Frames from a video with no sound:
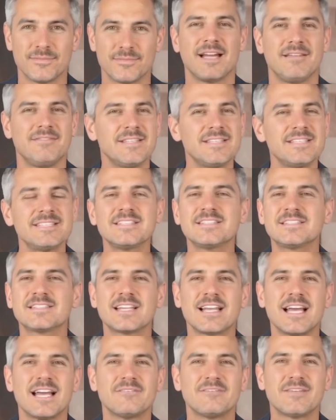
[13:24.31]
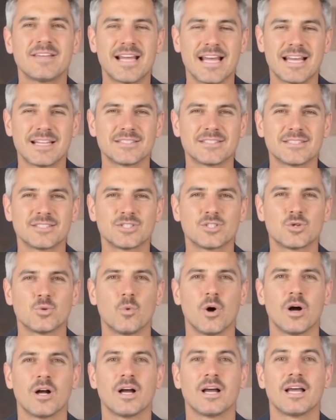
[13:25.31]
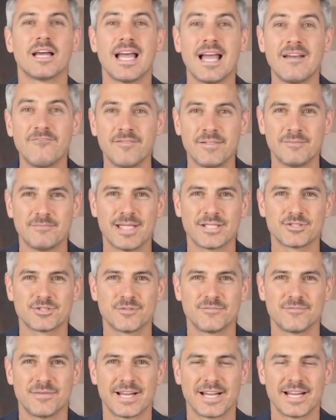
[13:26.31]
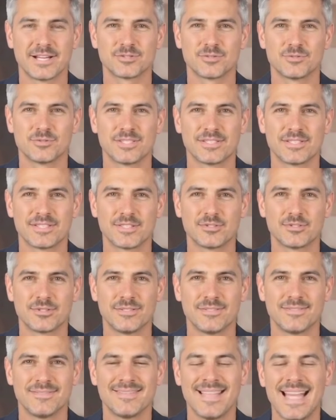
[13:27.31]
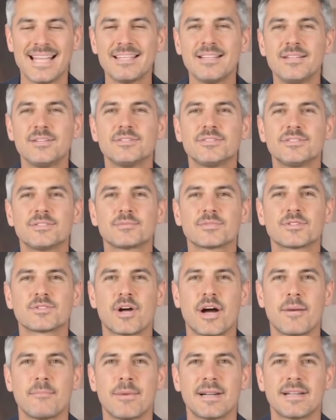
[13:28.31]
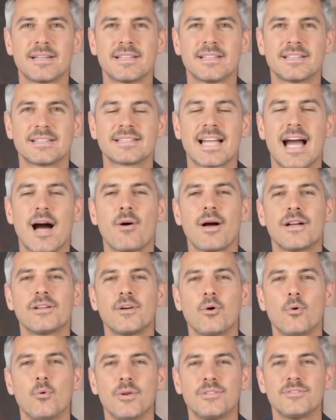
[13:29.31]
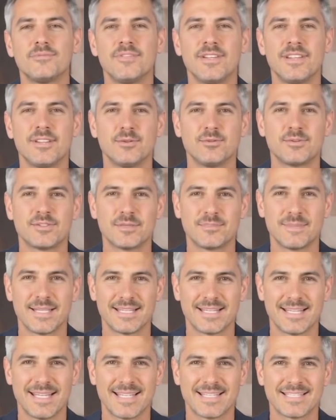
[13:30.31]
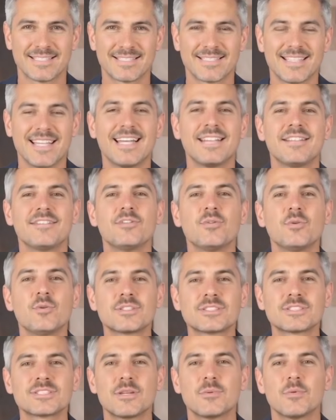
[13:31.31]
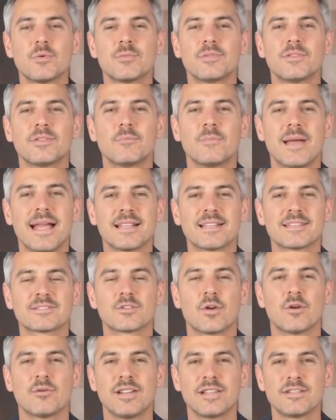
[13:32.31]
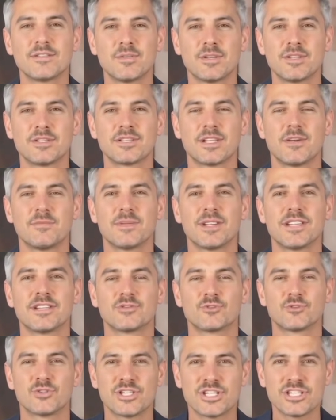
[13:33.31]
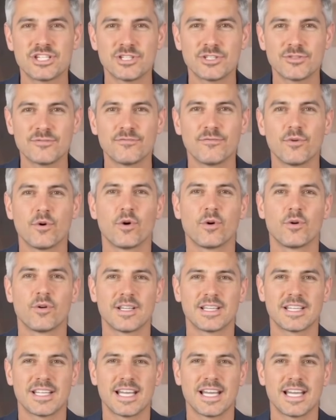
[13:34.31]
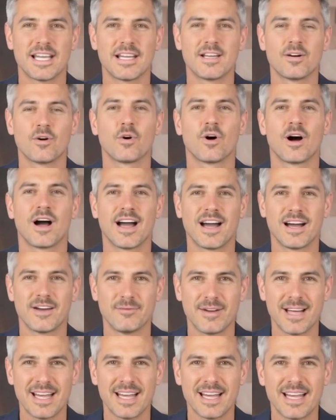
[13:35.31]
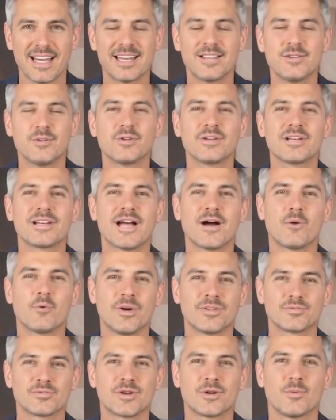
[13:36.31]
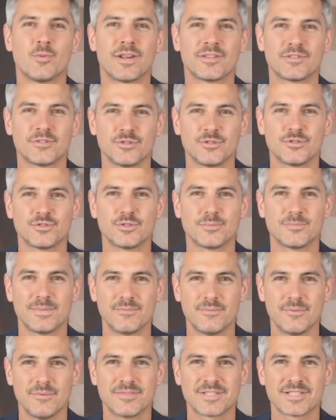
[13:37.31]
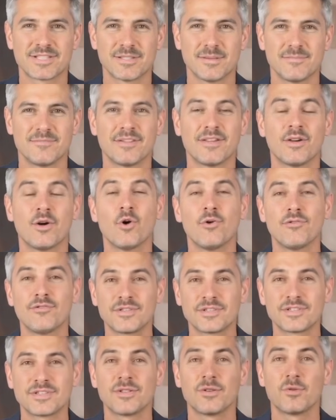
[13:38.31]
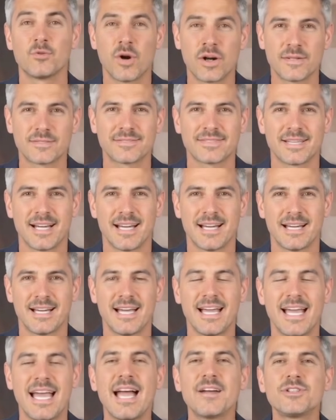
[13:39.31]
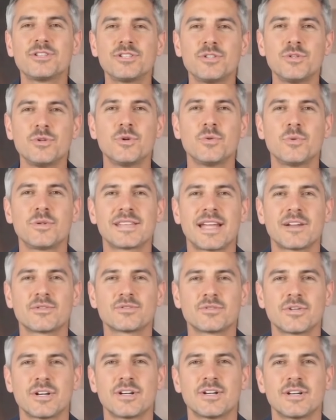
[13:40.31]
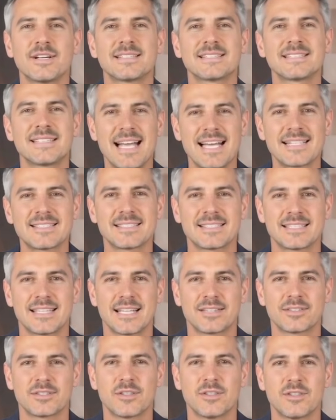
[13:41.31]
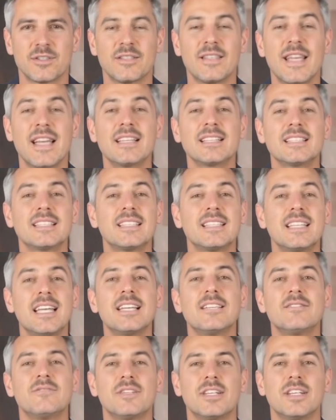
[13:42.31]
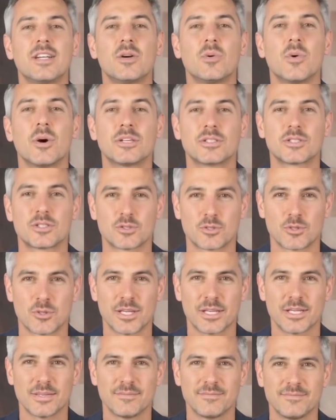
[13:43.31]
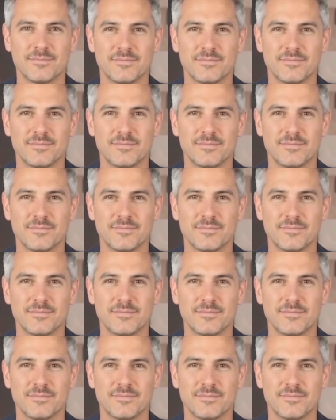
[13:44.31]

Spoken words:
If this is the kind of analysis you want on every major financial decision, that little subscribe button is how I know which videos to make next. And if you are someone with a balance already built up in a traditional 401k or IRA and you are now wondering whether you should be moving some of it over to the Roth side and how to do it without triggering a tax disaster, that is the next video on your screen.